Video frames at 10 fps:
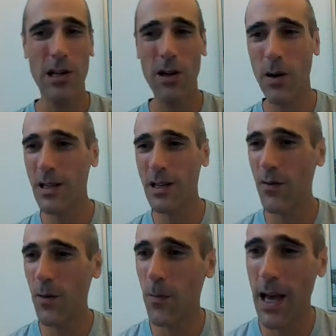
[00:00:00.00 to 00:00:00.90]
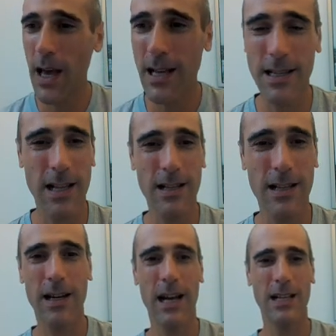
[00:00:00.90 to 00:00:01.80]
about this VPS and
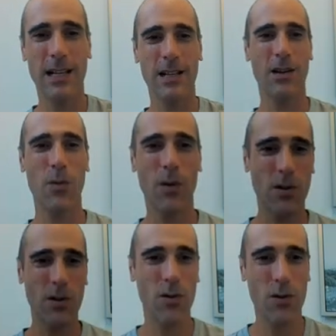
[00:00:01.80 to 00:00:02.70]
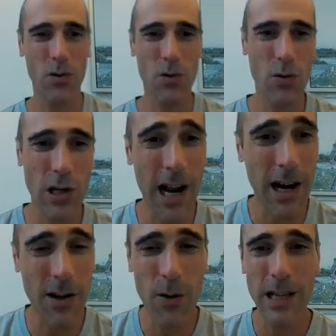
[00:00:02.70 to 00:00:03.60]
uh, and uh, you want to, to, to
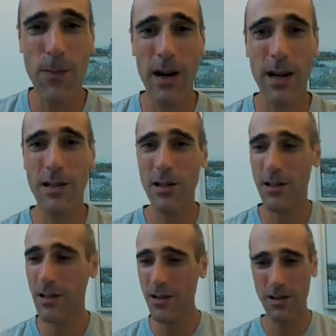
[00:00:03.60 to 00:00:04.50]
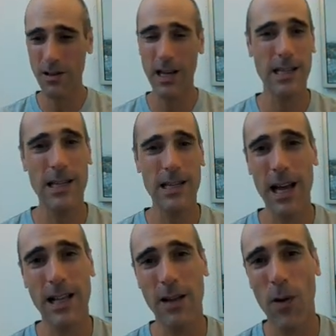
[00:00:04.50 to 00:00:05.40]
share your experience, don't don't
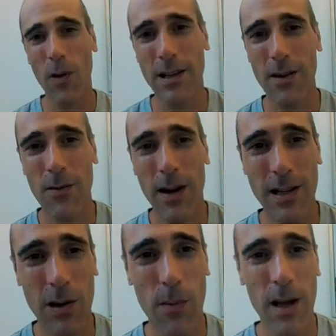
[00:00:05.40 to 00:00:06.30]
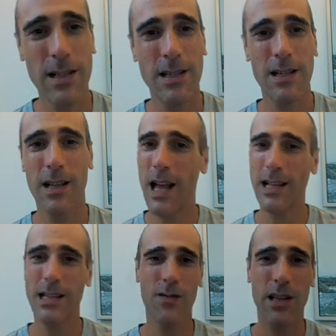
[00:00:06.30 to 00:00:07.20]
hesitate and write write a comment,
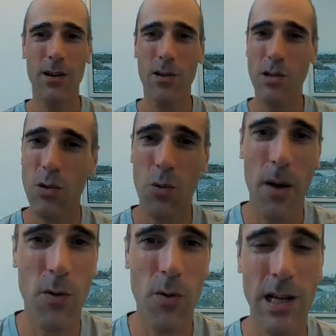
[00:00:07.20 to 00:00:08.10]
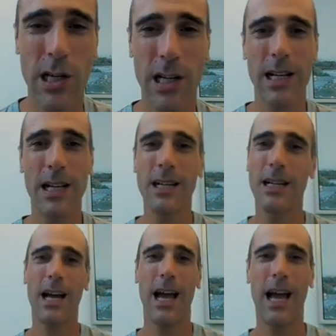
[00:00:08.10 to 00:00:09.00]
like this video, subscribe to my channel,
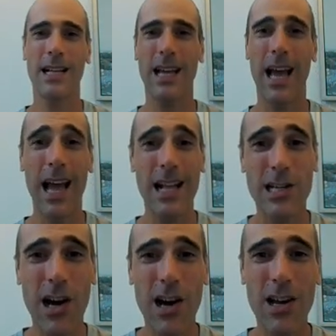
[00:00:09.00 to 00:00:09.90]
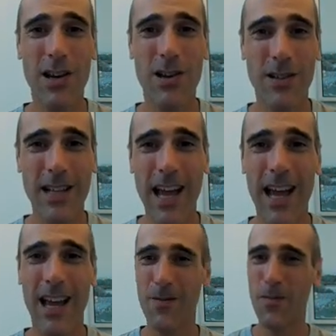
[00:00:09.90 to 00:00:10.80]
and enjoy your
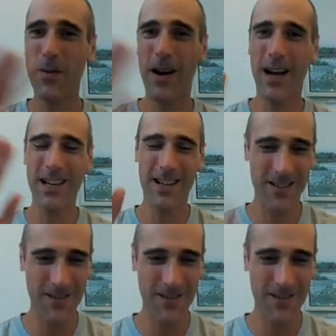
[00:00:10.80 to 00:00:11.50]
day. Bye bye.